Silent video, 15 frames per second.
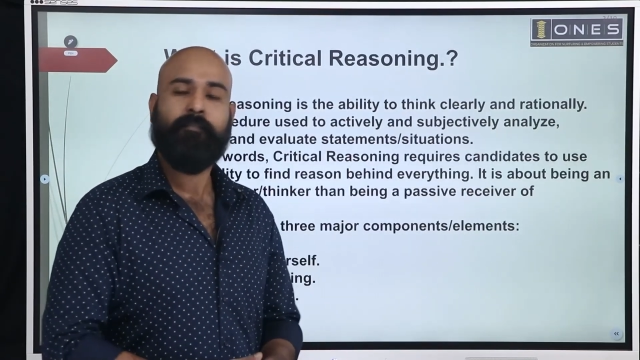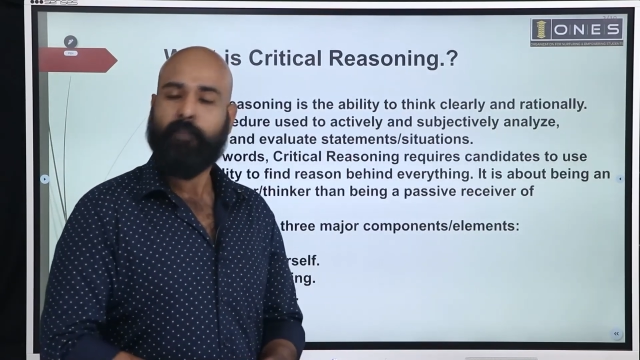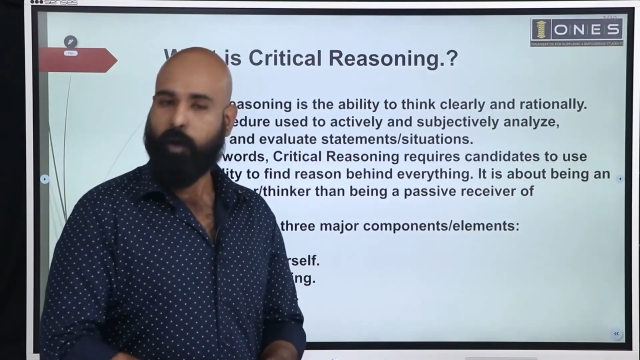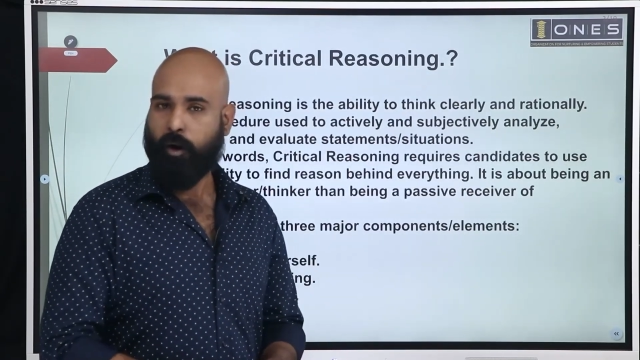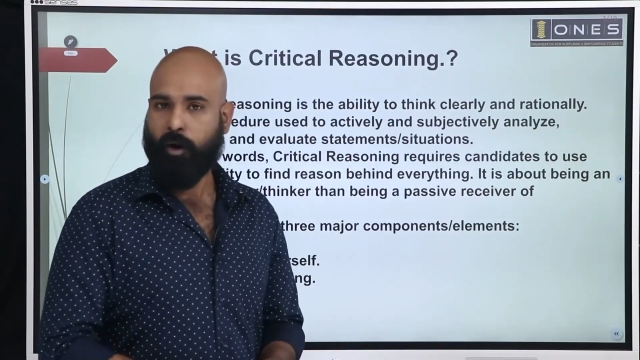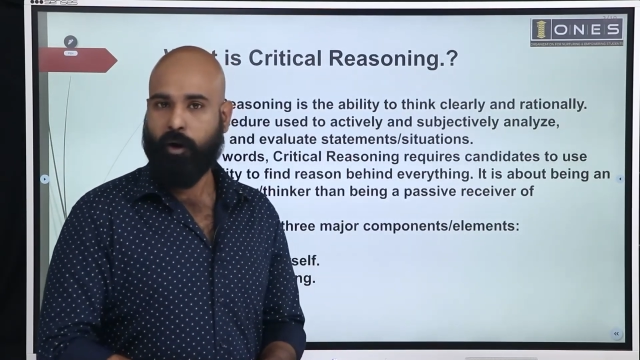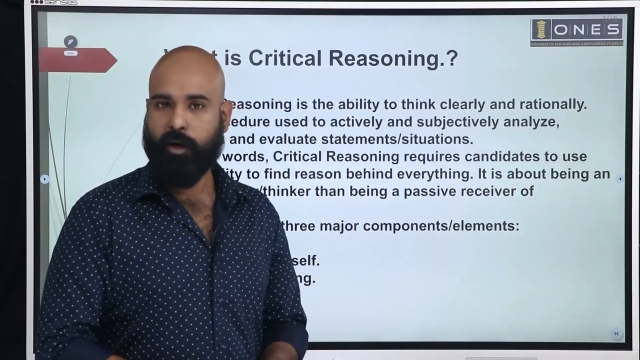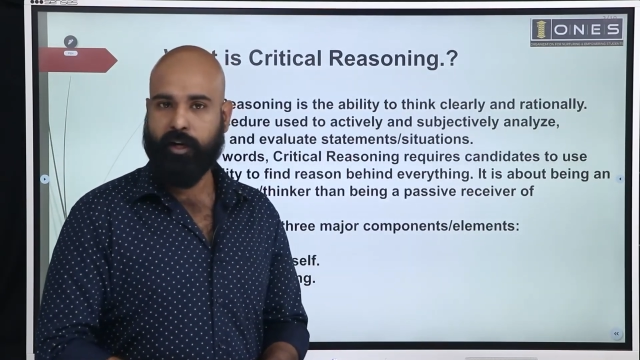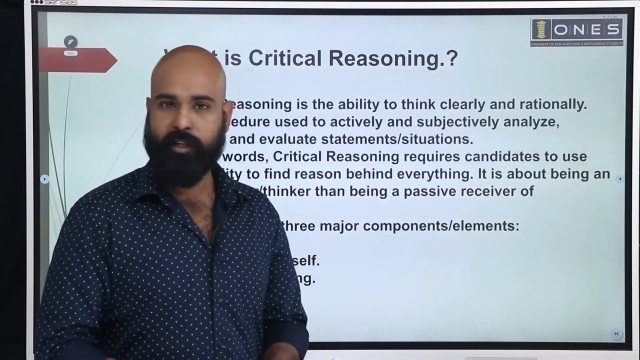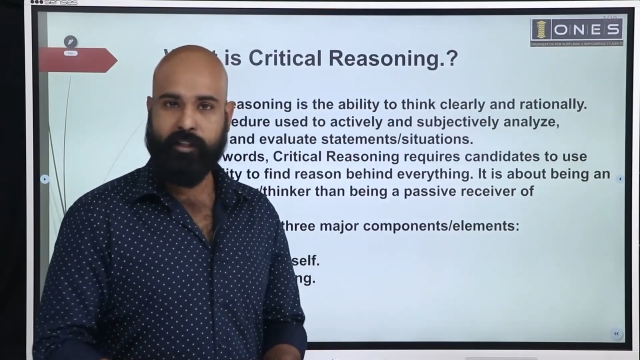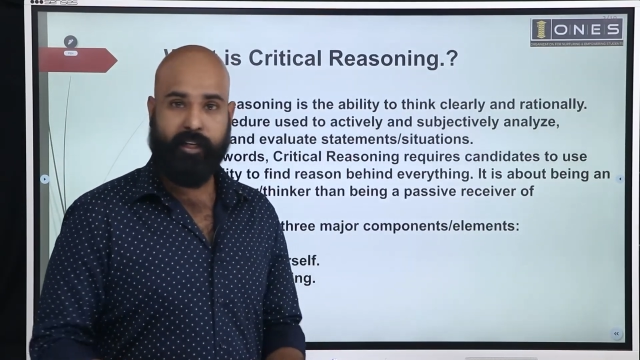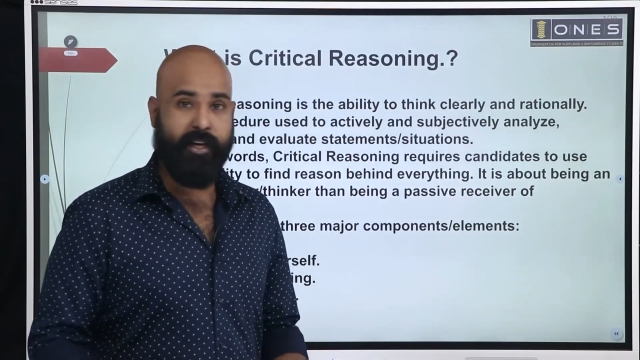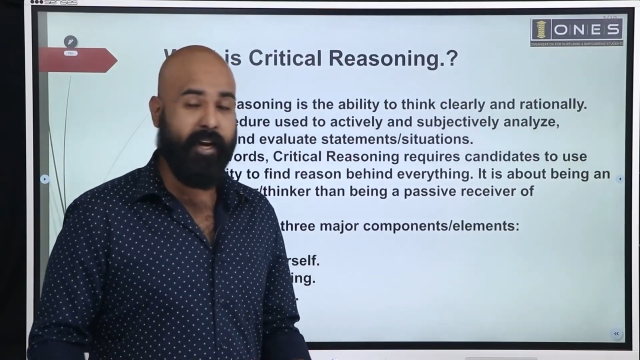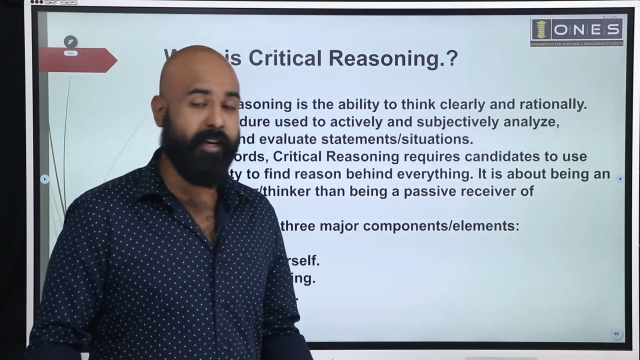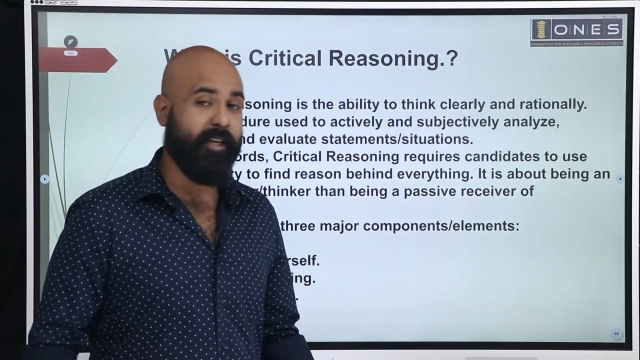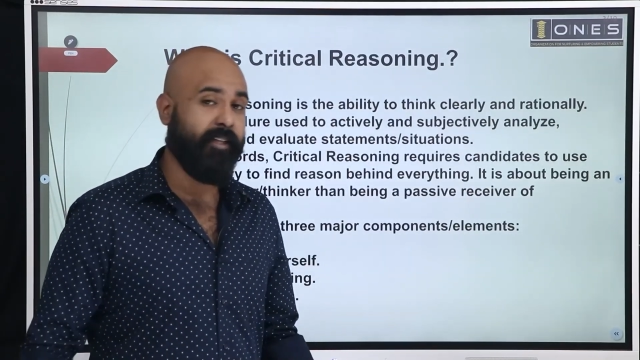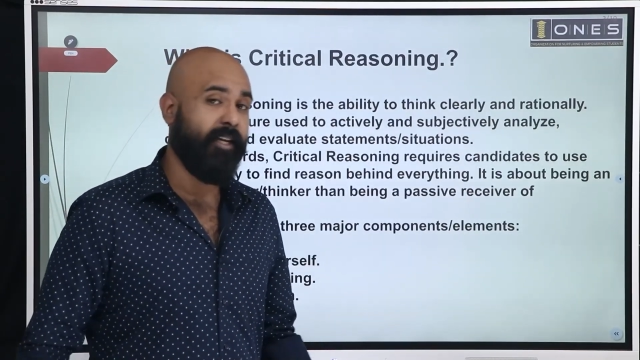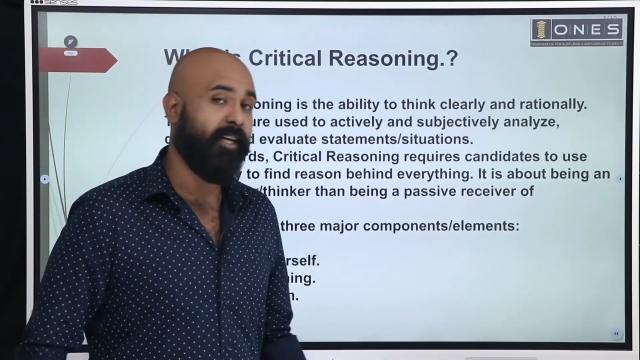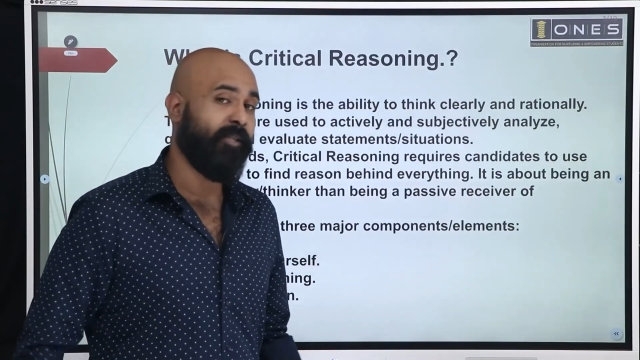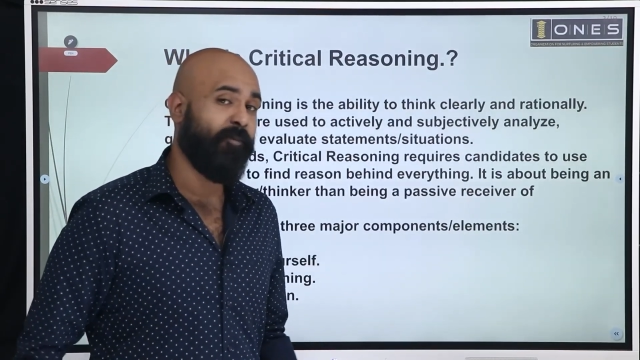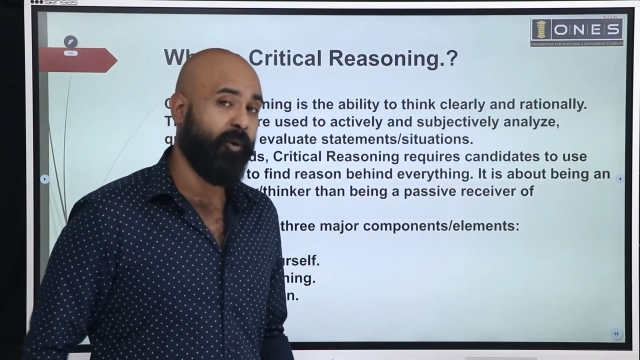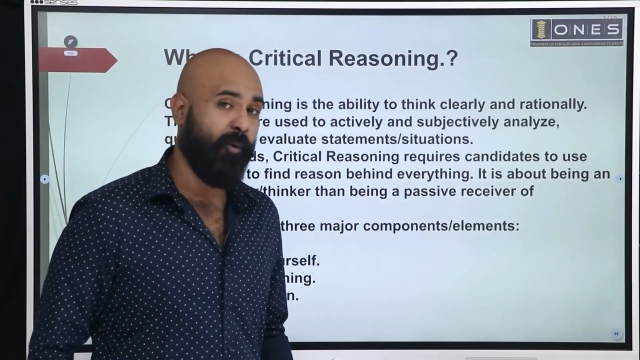or the data
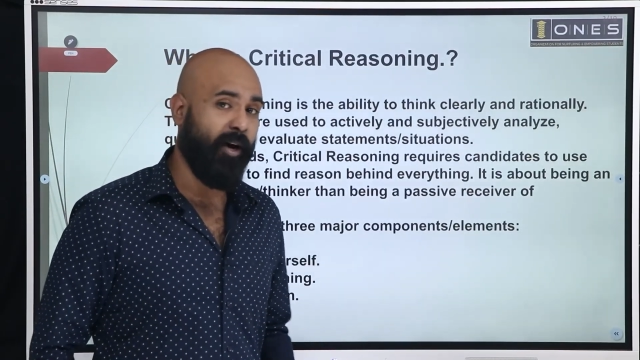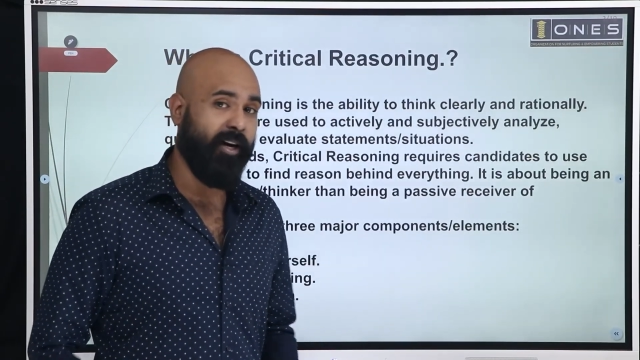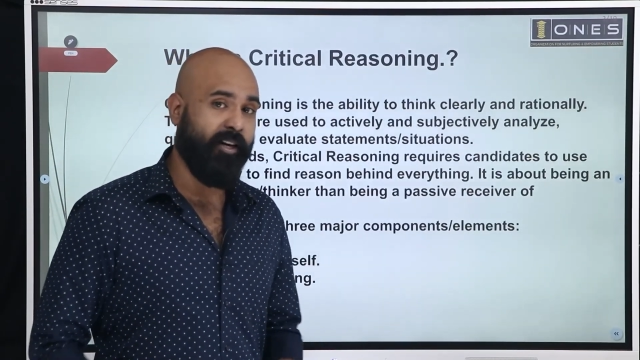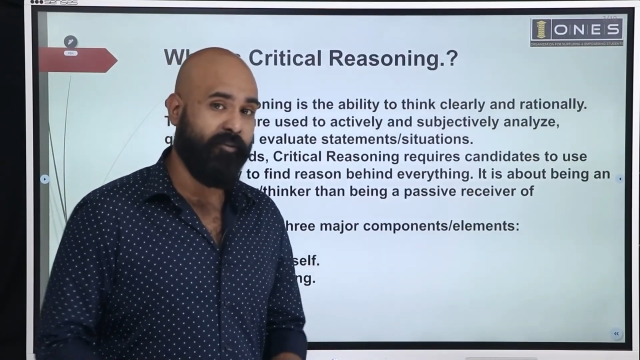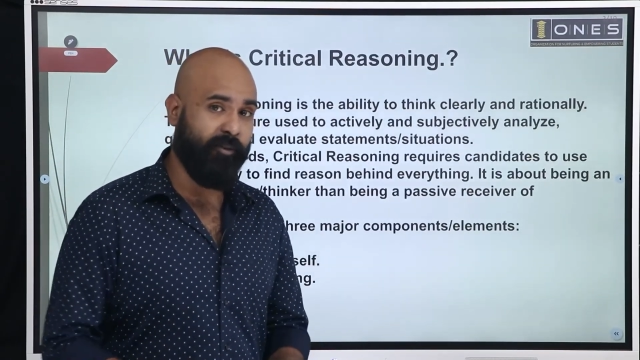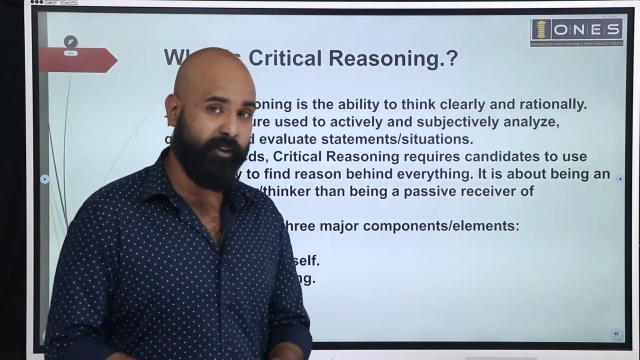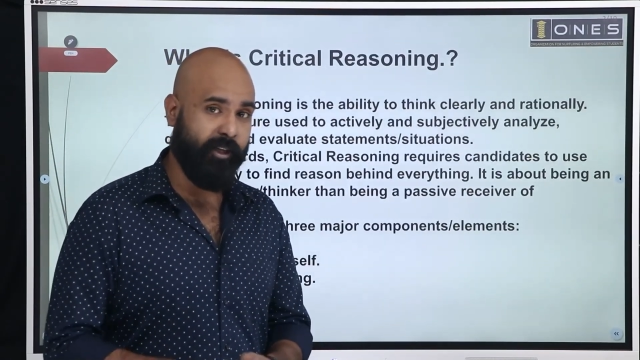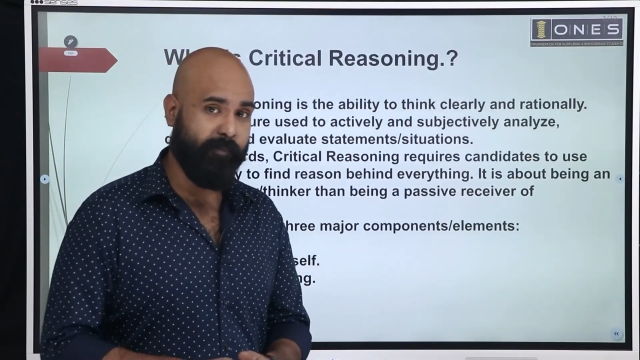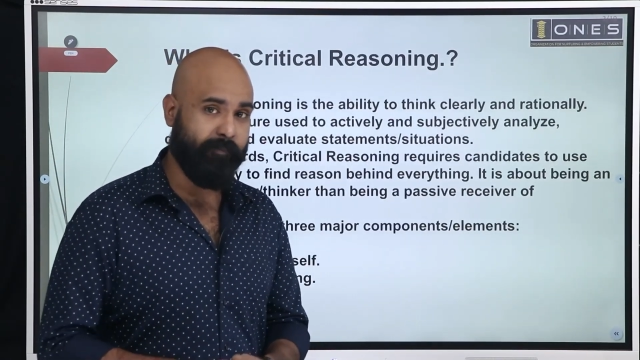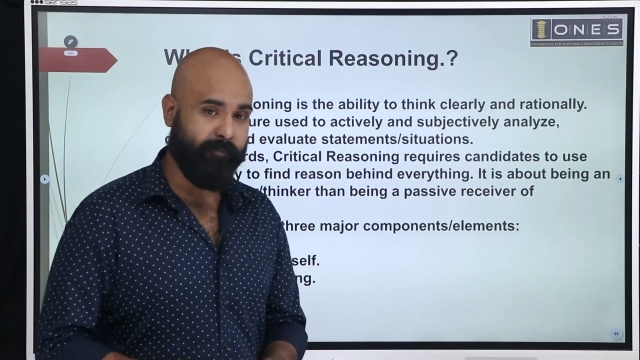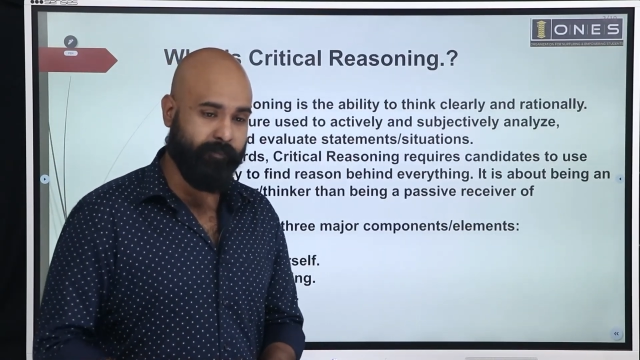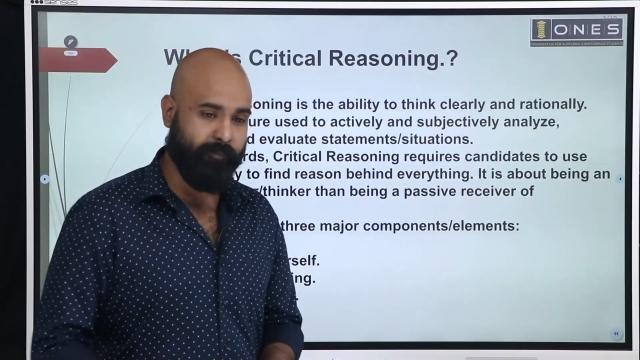that is provided for them.